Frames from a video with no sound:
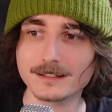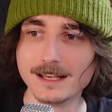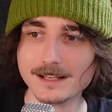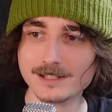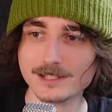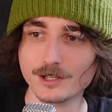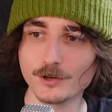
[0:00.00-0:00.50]

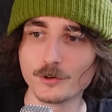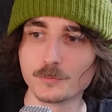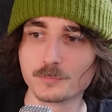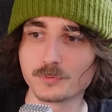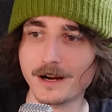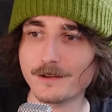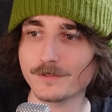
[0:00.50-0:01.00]
Guest 2
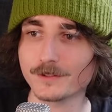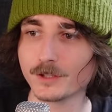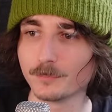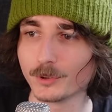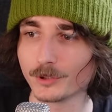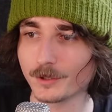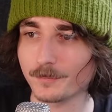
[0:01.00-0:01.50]
braving the
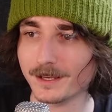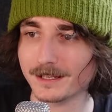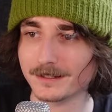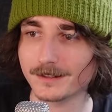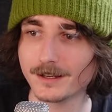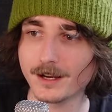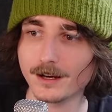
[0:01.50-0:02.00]
booger bean.